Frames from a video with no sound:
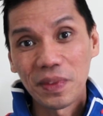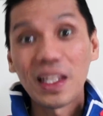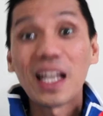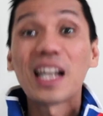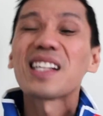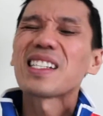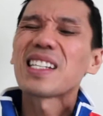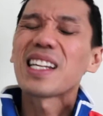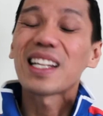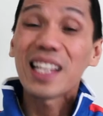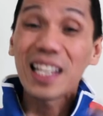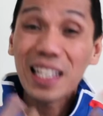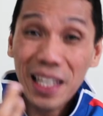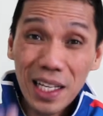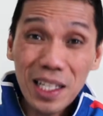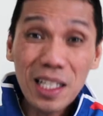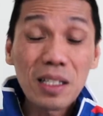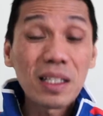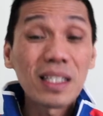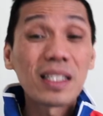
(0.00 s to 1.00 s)
That's it
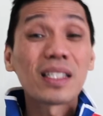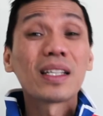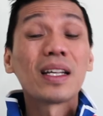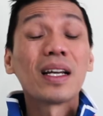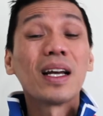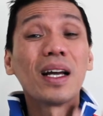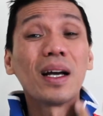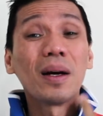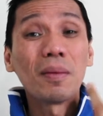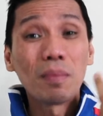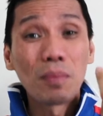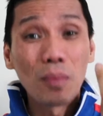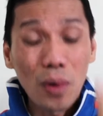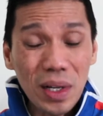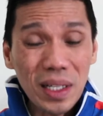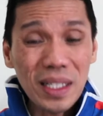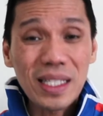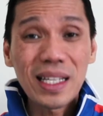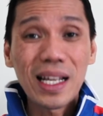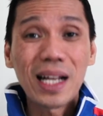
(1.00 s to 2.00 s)
again.
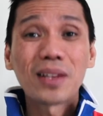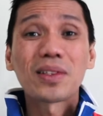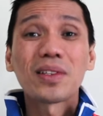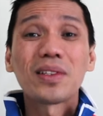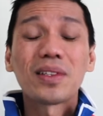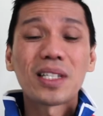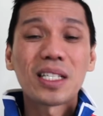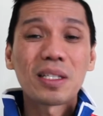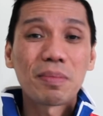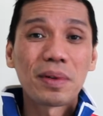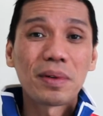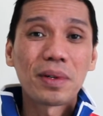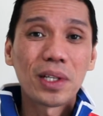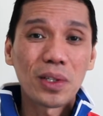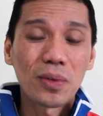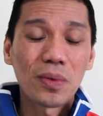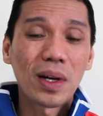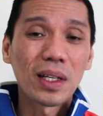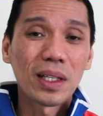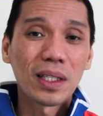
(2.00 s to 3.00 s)
Boils down to the
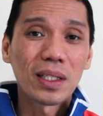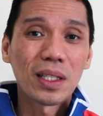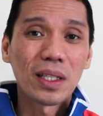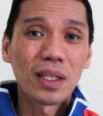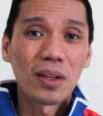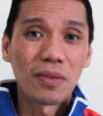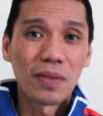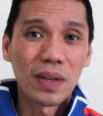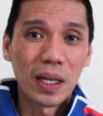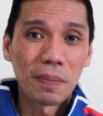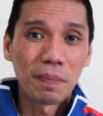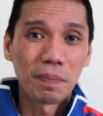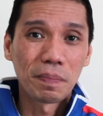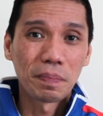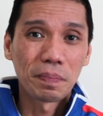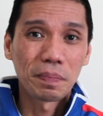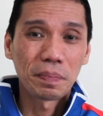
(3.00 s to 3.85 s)
spirituality of it.